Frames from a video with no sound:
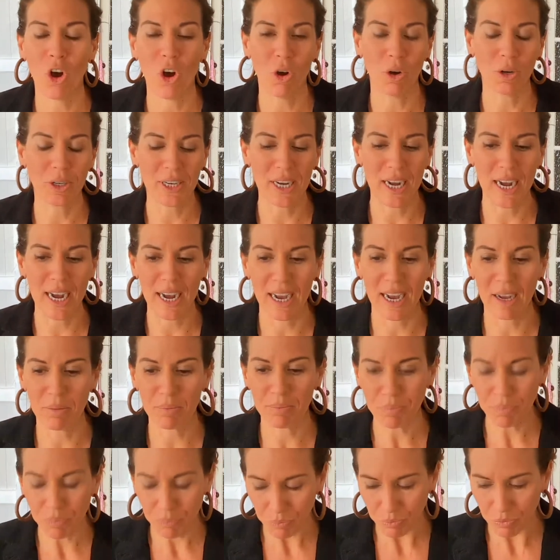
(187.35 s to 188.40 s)
on
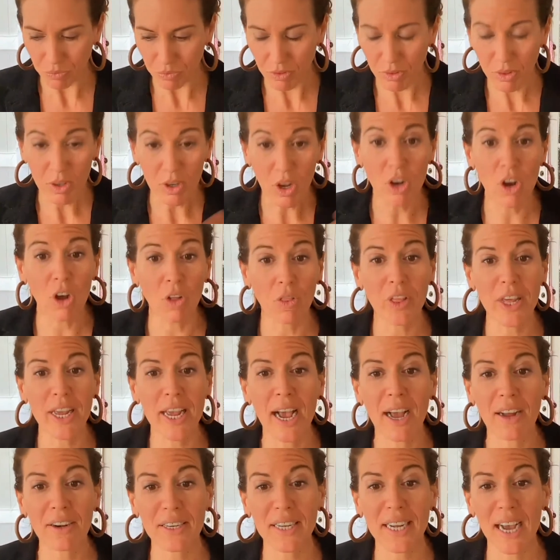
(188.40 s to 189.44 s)
the
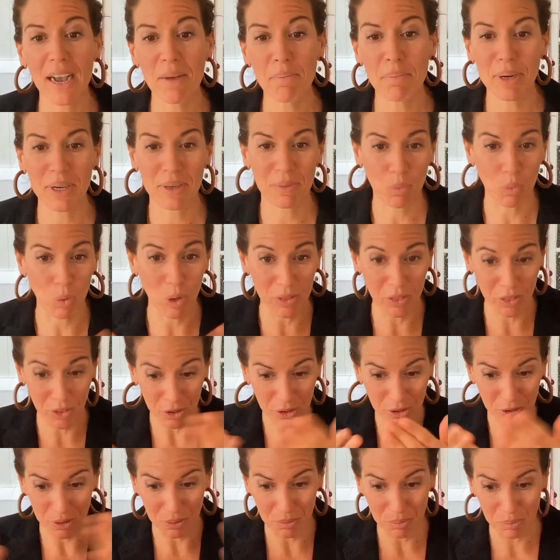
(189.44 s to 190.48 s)
outcome and what
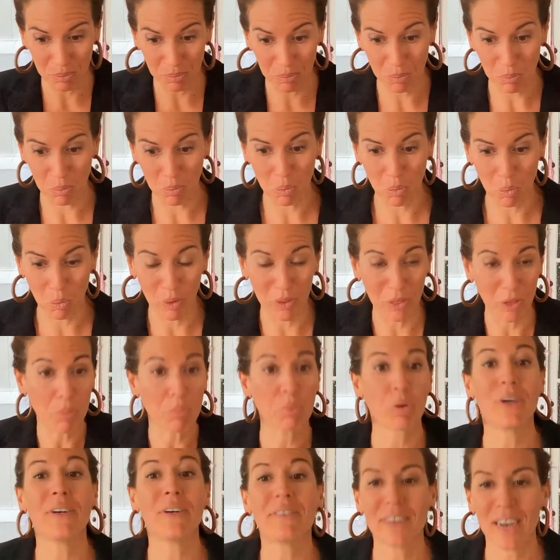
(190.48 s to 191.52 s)
the
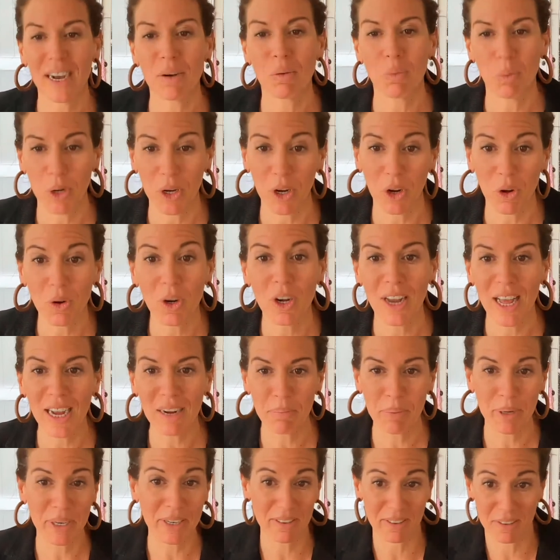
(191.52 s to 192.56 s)
printout would look
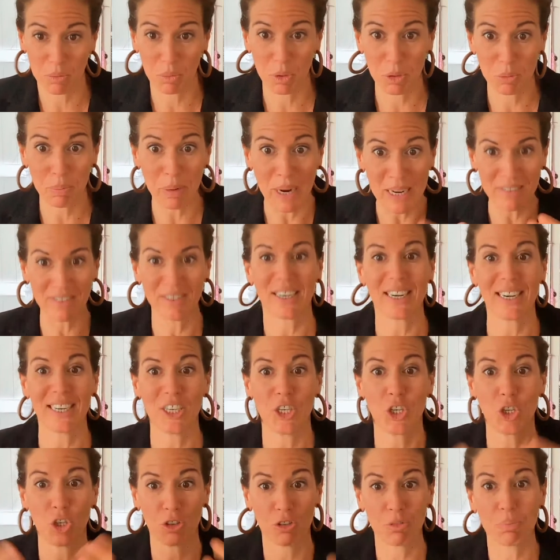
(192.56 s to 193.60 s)
like, because it would basically
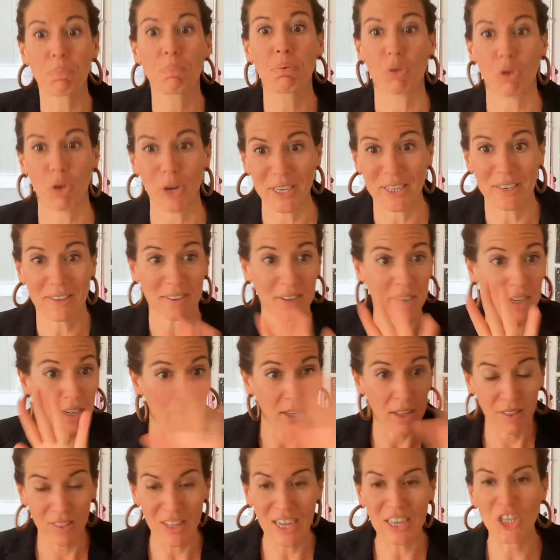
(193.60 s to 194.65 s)
just print
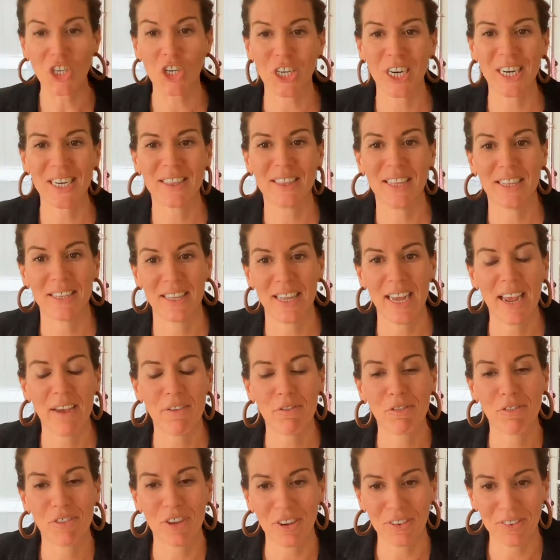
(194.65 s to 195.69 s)
that sheet that they
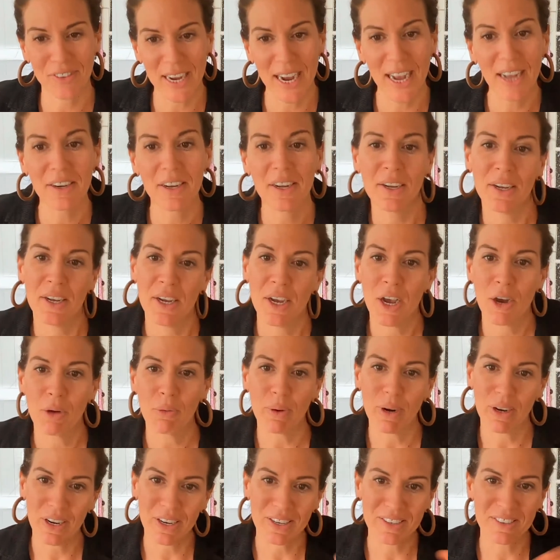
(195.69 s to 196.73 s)
have filled out.
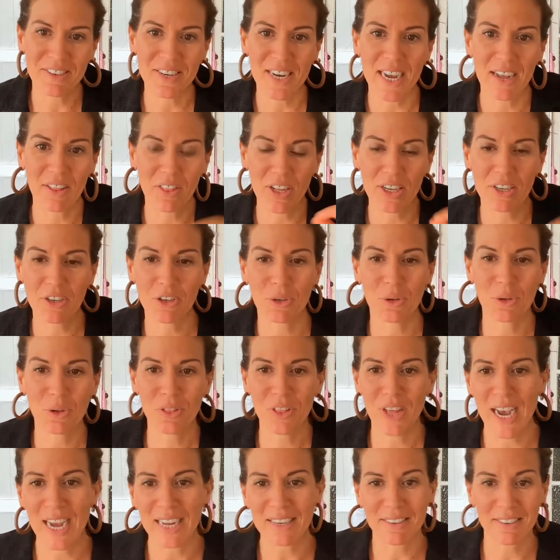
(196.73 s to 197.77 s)
Whereas now they do
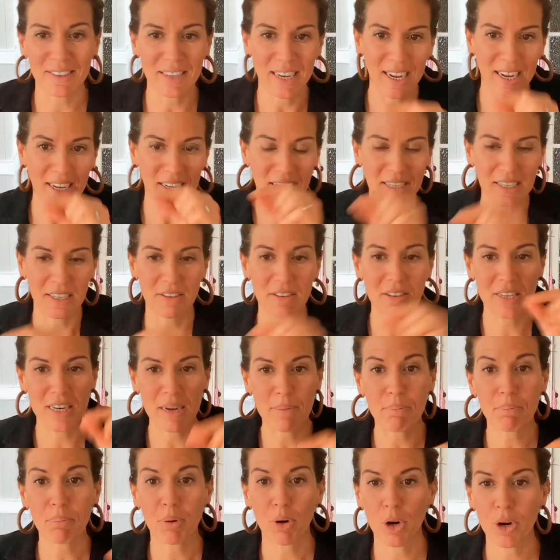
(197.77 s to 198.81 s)
that in a
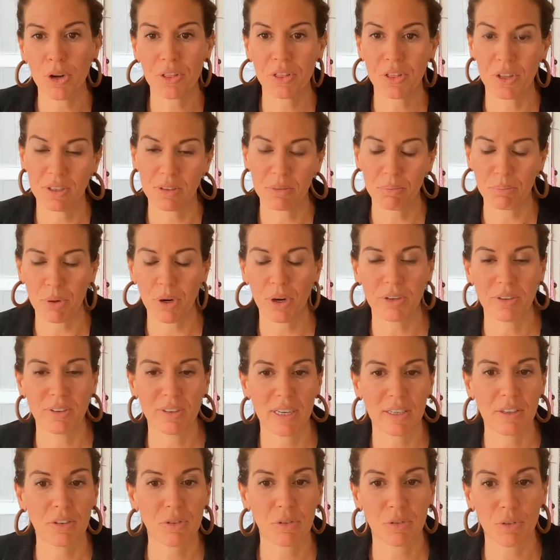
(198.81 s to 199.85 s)
step
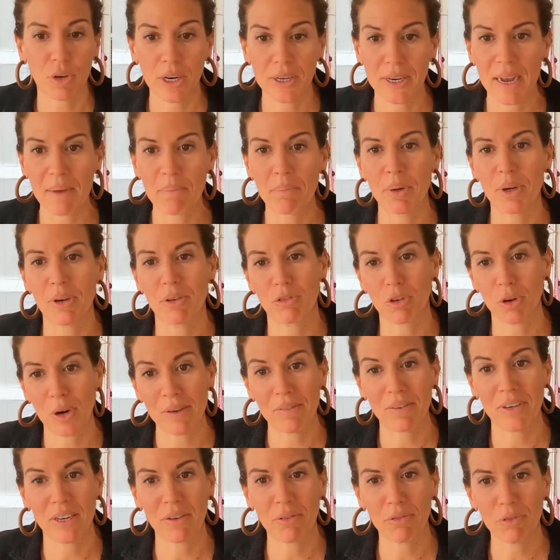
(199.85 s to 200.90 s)
process through a number of
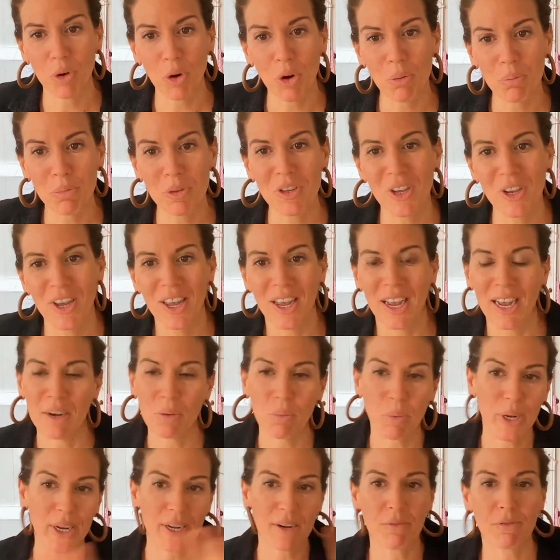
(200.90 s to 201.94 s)
Gravity forms,
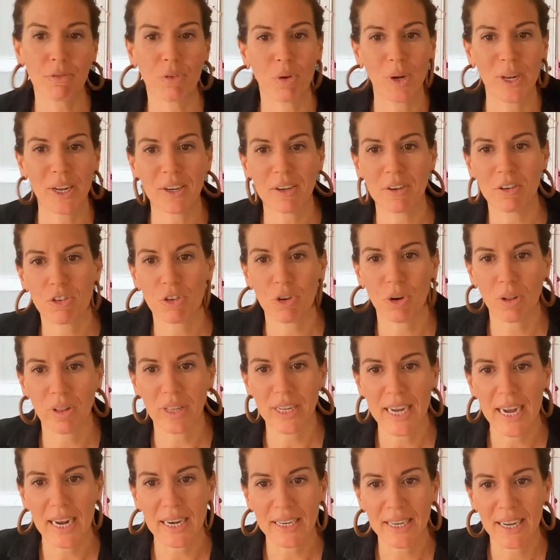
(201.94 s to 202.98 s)
and we can fully control
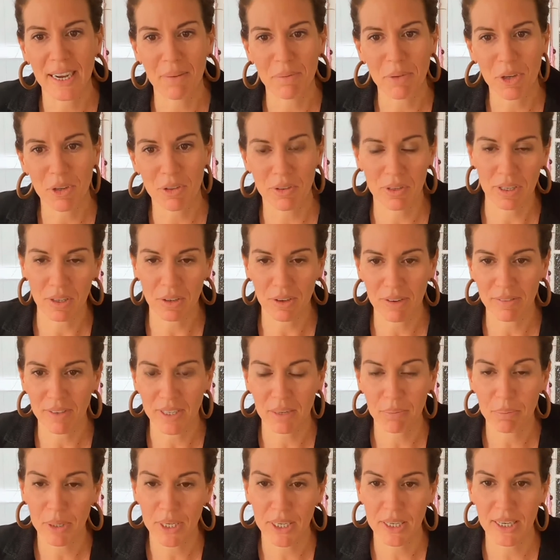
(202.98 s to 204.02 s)
the outcome using
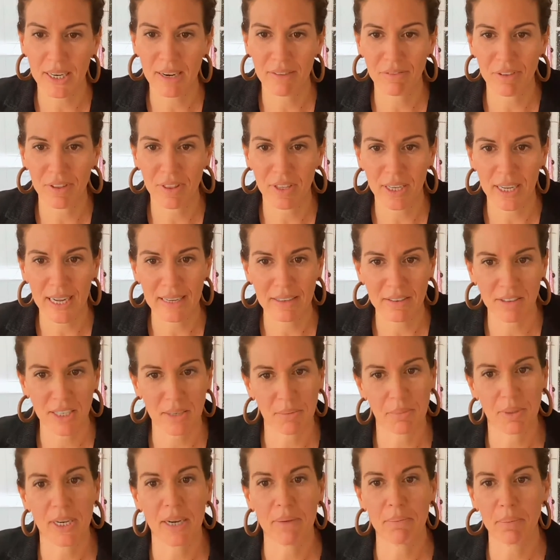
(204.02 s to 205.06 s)
Gravity PDF and the
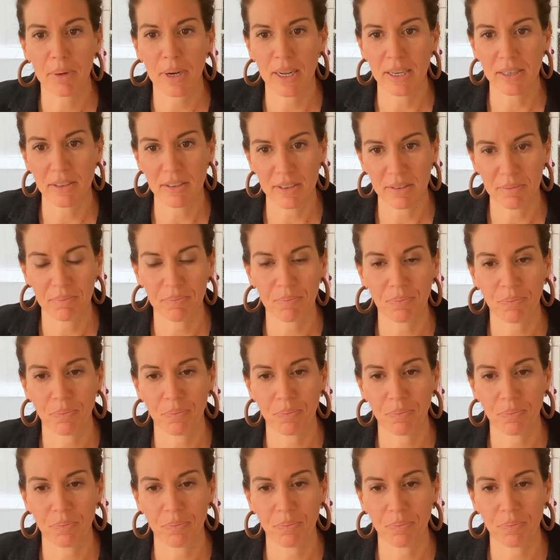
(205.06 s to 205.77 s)
custom templates.